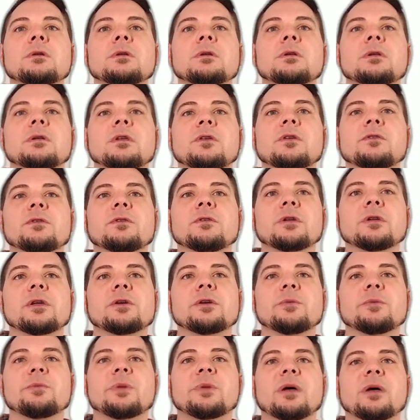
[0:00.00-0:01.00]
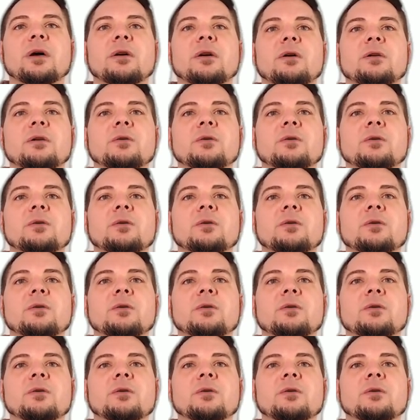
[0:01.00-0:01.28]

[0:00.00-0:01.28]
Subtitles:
If you can get your power to